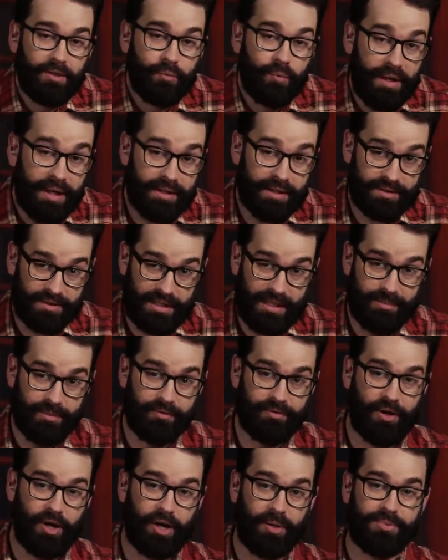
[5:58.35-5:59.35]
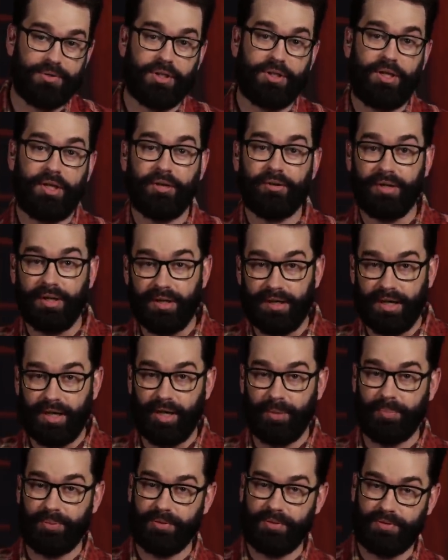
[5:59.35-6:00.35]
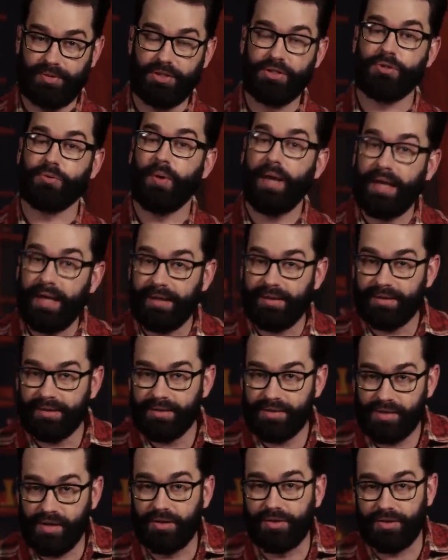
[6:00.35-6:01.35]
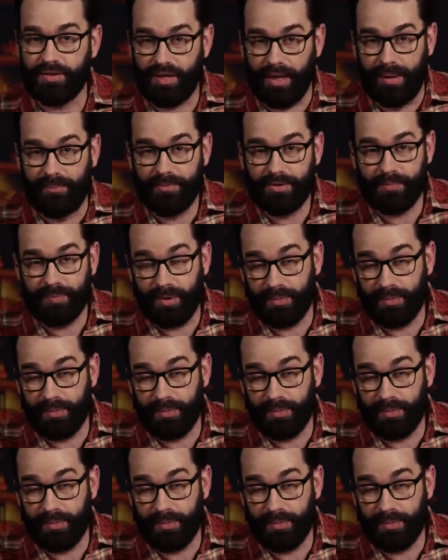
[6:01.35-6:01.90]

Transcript: We had a team of armed security to help dissuade such attempts,